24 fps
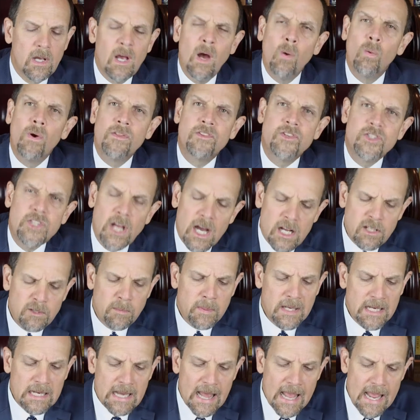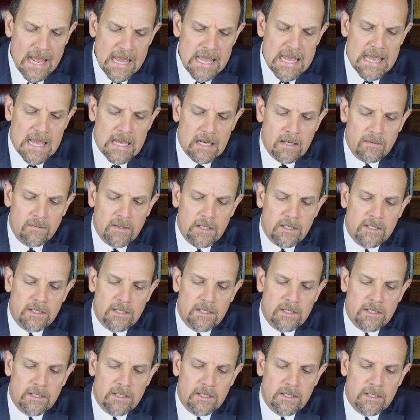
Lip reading: With judgment in hand, the